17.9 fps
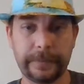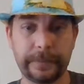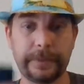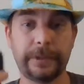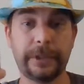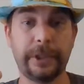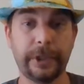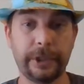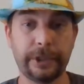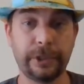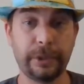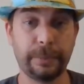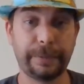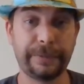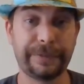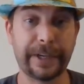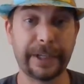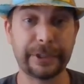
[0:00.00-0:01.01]
to your
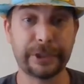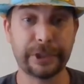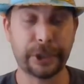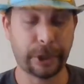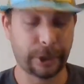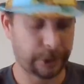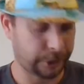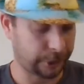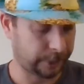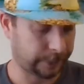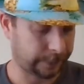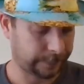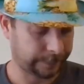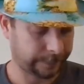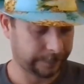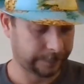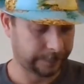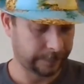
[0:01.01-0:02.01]
super fast charger.
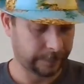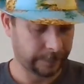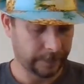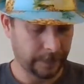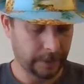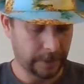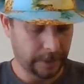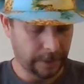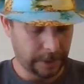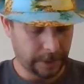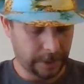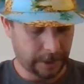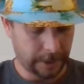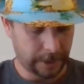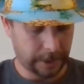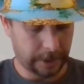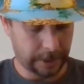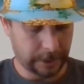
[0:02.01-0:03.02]

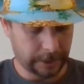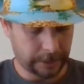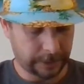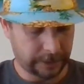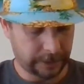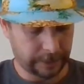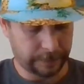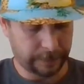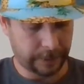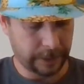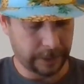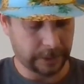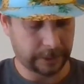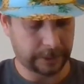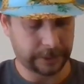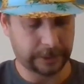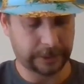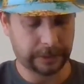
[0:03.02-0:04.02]
Anything else in the
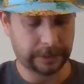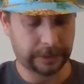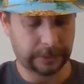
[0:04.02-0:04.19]
box?